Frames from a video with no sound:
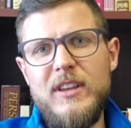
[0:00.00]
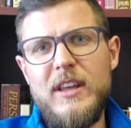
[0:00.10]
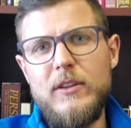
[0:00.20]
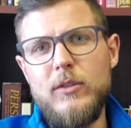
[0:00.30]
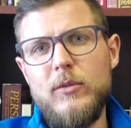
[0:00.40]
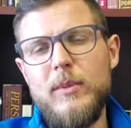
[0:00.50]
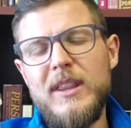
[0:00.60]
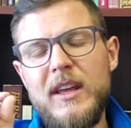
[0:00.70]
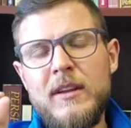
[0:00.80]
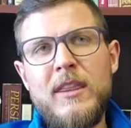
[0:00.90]
there too. But
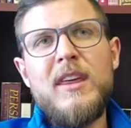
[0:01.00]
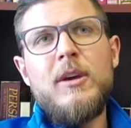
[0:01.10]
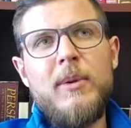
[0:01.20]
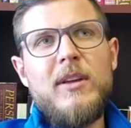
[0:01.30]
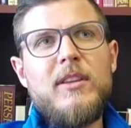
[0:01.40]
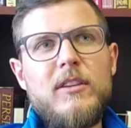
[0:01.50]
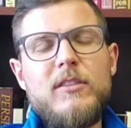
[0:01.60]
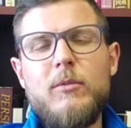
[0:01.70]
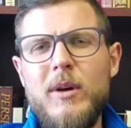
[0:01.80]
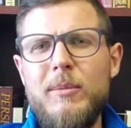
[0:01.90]
then think about this.
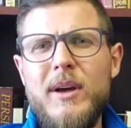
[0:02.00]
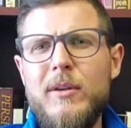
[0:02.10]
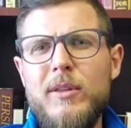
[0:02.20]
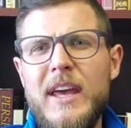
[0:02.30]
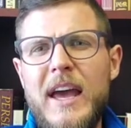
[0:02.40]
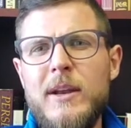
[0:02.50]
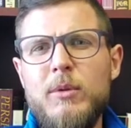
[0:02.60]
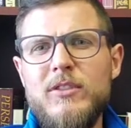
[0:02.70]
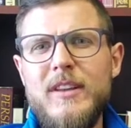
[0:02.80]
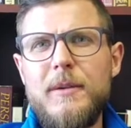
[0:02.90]
What about all the
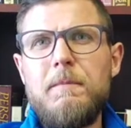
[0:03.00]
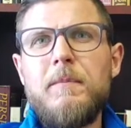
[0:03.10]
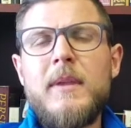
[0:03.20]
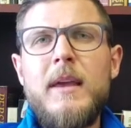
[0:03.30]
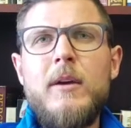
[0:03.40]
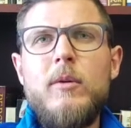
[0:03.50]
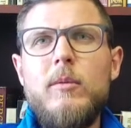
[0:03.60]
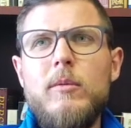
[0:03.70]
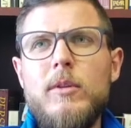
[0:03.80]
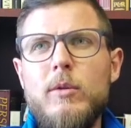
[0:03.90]
animals? Like,
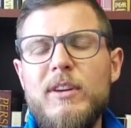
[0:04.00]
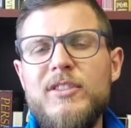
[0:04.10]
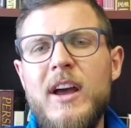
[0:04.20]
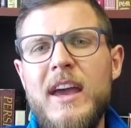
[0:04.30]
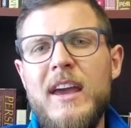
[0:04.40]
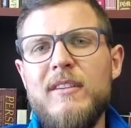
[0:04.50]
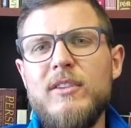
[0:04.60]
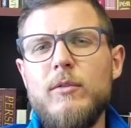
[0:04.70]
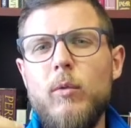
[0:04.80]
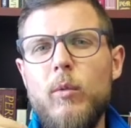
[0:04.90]
the question I have
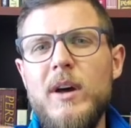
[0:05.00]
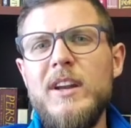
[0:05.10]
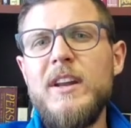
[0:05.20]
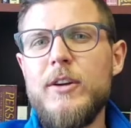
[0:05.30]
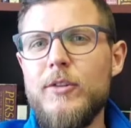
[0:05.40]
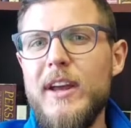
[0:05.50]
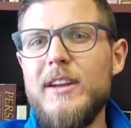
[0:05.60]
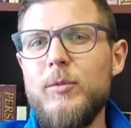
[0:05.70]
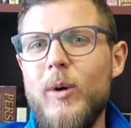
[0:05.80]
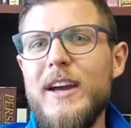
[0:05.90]
is, what did a
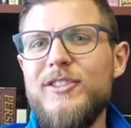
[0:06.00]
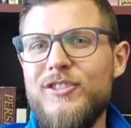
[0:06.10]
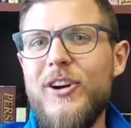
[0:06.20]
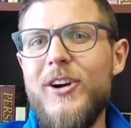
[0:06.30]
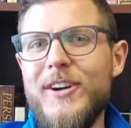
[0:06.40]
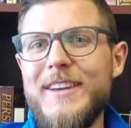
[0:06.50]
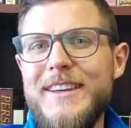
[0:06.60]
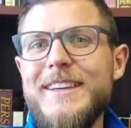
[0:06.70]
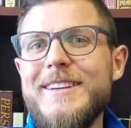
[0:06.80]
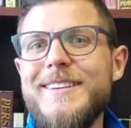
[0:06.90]
great white shark
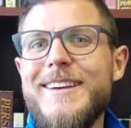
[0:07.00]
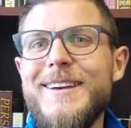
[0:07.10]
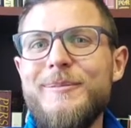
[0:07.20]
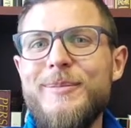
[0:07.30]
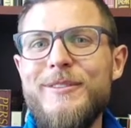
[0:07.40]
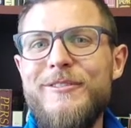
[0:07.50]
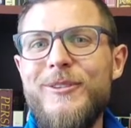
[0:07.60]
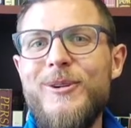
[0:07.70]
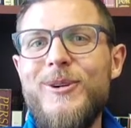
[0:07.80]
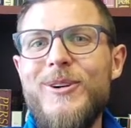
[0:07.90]
eat
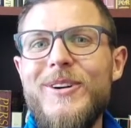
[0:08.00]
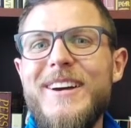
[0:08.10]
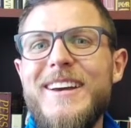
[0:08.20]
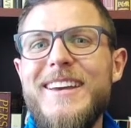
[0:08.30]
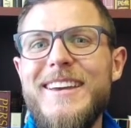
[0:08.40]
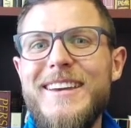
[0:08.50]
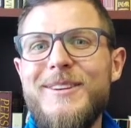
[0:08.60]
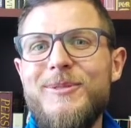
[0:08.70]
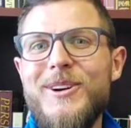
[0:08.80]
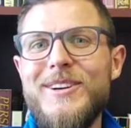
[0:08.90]
before
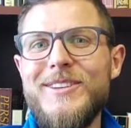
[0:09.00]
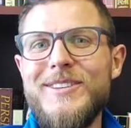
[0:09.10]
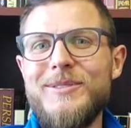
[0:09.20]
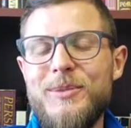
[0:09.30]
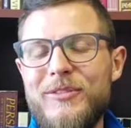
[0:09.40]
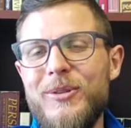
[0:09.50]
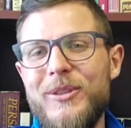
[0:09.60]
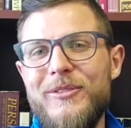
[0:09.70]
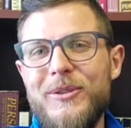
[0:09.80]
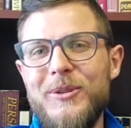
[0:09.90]

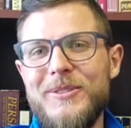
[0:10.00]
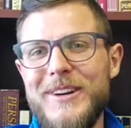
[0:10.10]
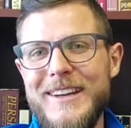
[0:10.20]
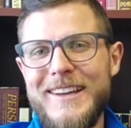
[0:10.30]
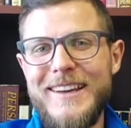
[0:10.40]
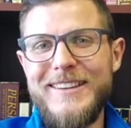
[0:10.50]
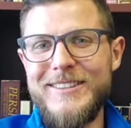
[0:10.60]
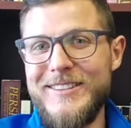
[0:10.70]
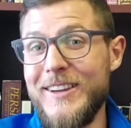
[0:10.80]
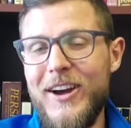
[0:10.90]
the fall, right? Like,
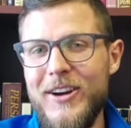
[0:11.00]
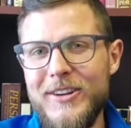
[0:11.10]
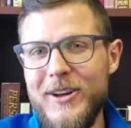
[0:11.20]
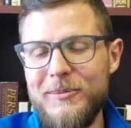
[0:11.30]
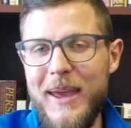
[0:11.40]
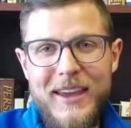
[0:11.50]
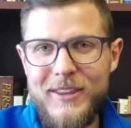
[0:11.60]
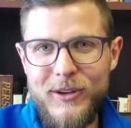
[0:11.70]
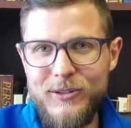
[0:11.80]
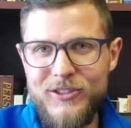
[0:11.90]
did God not make
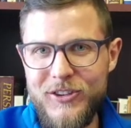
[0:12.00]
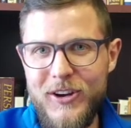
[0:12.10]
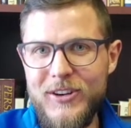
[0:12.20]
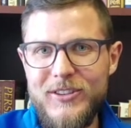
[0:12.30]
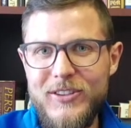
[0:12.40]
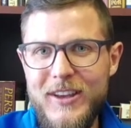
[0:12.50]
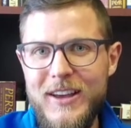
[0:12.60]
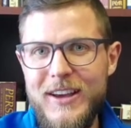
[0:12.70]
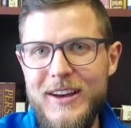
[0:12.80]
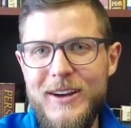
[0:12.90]
those sharks?
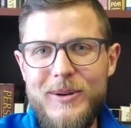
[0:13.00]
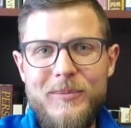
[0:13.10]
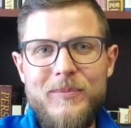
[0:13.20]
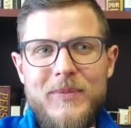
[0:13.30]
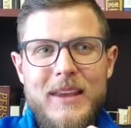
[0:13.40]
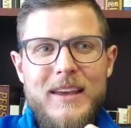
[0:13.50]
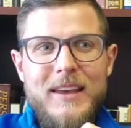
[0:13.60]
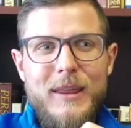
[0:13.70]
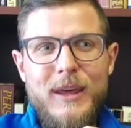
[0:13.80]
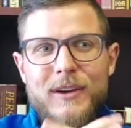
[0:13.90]

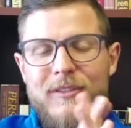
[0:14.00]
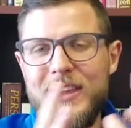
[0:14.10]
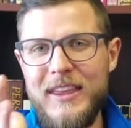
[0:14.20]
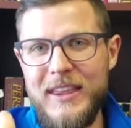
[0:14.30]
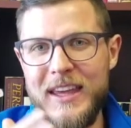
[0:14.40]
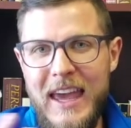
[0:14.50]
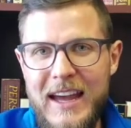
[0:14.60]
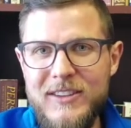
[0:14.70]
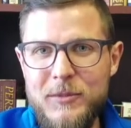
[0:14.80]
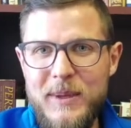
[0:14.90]
Think of the
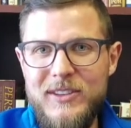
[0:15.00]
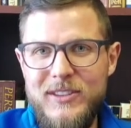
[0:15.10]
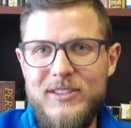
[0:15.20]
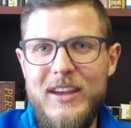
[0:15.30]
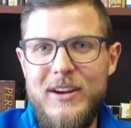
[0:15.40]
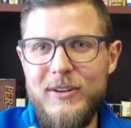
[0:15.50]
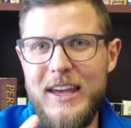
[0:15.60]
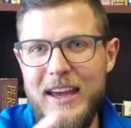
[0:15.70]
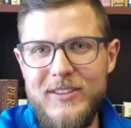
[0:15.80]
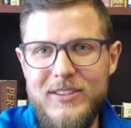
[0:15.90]
cat species, how
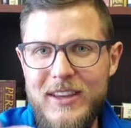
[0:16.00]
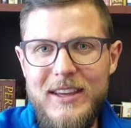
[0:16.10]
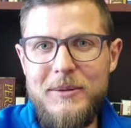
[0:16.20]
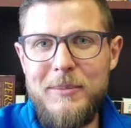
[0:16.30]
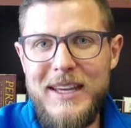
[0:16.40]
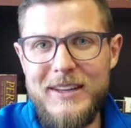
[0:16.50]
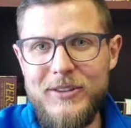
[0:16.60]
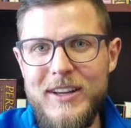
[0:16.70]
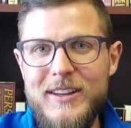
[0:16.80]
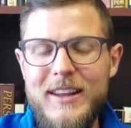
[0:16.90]
cats, they eat meat,
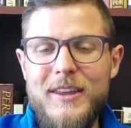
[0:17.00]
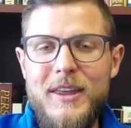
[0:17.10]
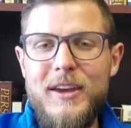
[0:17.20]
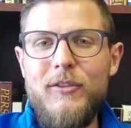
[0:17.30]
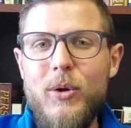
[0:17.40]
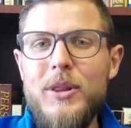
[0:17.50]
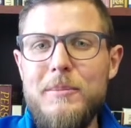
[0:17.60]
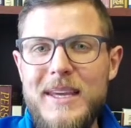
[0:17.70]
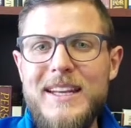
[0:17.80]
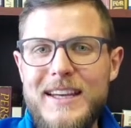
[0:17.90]
right? Like, think of all the
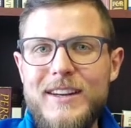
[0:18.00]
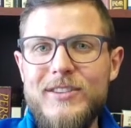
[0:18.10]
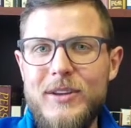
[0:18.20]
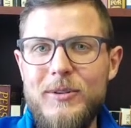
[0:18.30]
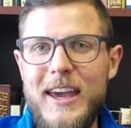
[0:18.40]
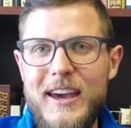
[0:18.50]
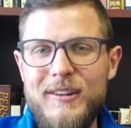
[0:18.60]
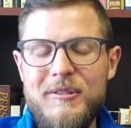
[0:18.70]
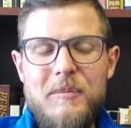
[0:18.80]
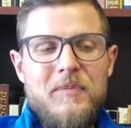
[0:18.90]
meat eaters that we
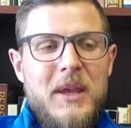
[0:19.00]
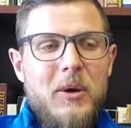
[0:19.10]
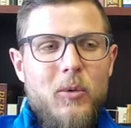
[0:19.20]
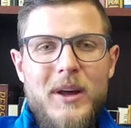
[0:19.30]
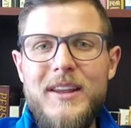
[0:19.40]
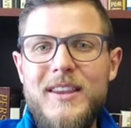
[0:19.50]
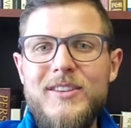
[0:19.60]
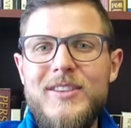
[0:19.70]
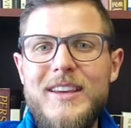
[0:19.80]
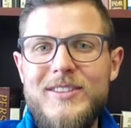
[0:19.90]
have. What did
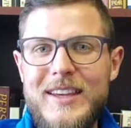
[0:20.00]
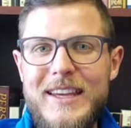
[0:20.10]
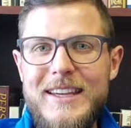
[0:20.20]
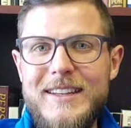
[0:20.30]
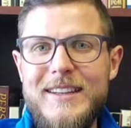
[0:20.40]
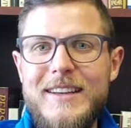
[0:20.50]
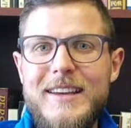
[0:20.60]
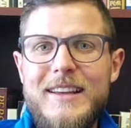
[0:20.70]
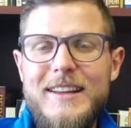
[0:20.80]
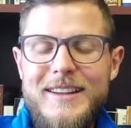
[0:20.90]
these things eat?
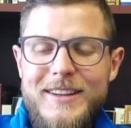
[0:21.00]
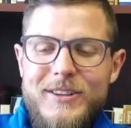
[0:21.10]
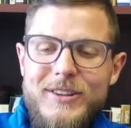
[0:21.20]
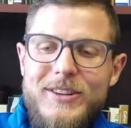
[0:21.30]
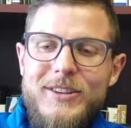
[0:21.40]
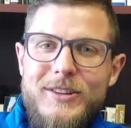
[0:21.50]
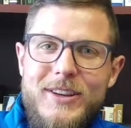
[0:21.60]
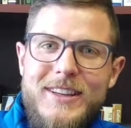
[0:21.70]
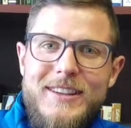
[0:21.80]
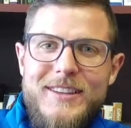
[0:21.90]
Like, you
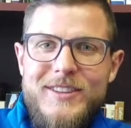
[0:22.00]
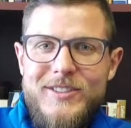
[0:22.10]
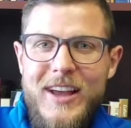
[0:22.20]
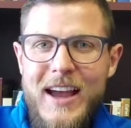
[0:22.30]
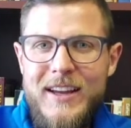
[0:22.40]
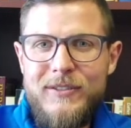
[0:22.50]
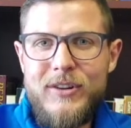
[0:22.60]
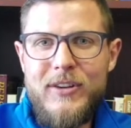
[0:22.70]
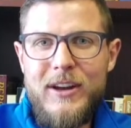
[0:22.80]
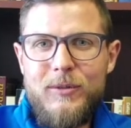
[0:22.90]
look at the design of a
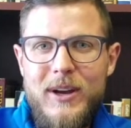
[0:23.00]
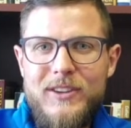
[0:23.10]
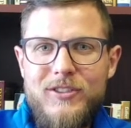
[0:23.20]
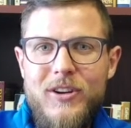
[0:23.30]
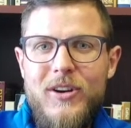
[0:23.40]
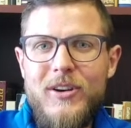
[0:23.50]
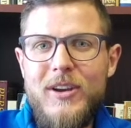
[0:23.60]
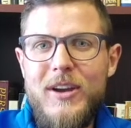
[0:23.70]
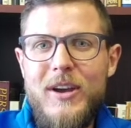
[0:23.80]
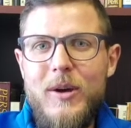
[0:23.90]
great white shark.
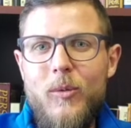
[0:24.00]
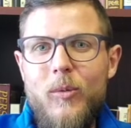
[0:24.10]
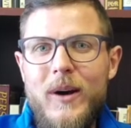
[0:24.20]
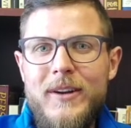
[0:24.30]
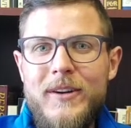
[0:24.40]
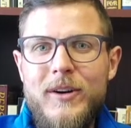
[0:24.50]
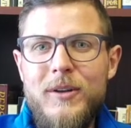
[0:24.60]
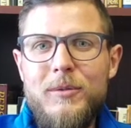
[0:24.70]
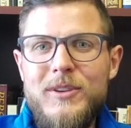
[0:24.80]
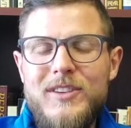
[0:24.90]
What on
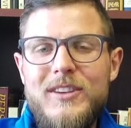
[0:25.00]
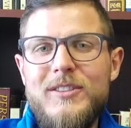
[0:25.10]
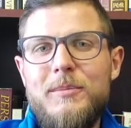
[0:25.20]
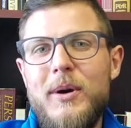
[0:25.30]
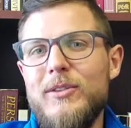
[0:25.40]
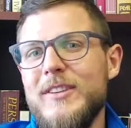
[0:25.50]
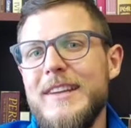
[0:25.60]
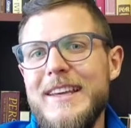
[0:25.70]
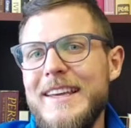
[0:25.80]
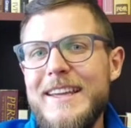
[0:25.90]
earth was he
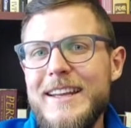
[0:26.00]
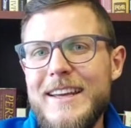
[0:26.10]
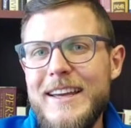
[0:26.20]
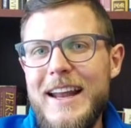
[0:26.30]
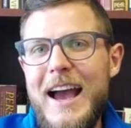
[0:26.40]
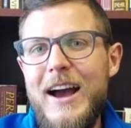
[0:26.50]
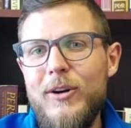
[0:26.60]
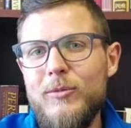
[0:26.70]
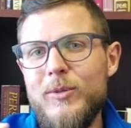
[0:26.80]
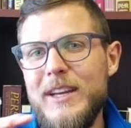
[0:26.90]
supposedly eating, and
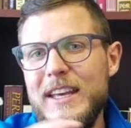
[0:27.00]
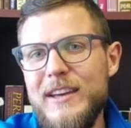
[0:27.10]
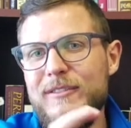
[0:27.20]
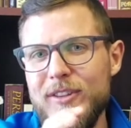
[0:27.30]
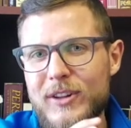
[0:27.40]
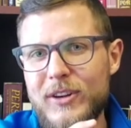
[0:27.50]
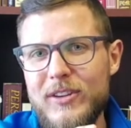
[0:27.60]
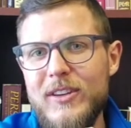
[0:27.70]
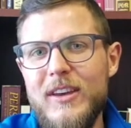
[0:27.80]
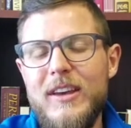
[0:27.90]
how would he have
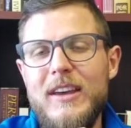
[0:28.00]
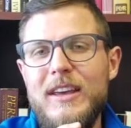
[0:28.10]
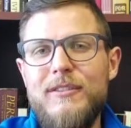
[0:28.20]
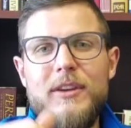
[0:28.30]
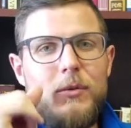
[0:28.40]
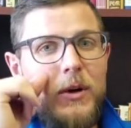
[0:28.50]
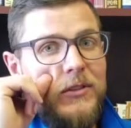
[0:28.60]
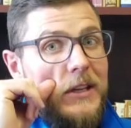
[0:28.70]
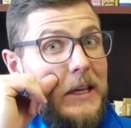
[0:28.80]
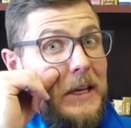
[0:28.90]
looked if he
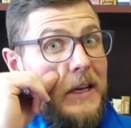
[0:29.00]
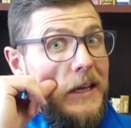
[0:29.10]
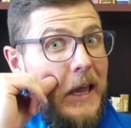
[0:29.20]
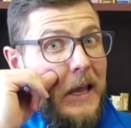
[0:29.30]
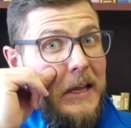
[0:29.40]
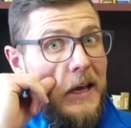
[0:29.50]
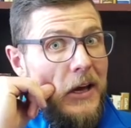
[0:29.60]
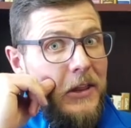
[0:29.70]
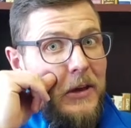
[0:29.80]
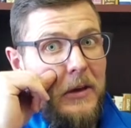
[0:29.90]
wasn't eating any
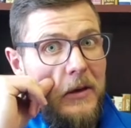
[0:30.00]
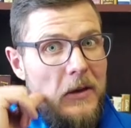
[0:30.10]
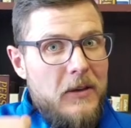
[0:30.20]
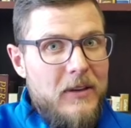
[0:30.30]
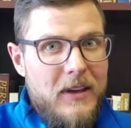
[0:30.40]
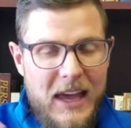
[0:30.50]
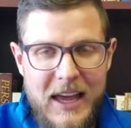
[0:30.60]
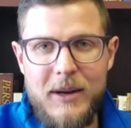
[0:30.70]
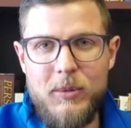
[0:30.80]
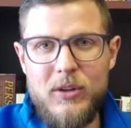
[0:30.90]
other
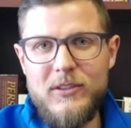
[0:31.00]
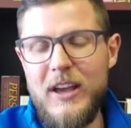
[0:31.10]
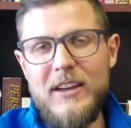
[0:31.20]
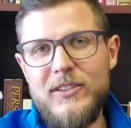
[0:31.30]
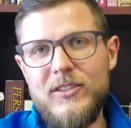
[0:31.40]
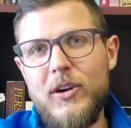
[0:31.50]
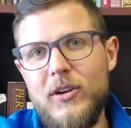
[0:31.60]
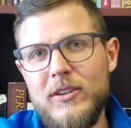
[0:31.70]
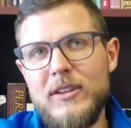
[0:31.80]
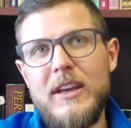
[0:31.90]
animals? I just
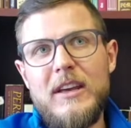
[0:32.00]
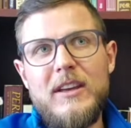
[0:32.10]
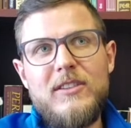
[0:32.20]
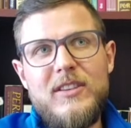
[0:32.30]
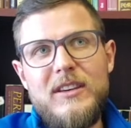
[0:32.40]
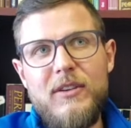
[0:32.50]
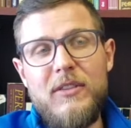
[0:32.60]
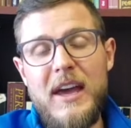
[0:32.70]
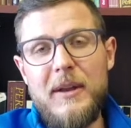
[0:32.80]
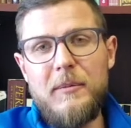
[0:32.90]
can't conceive of
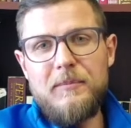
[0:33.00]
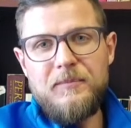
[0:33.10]
that.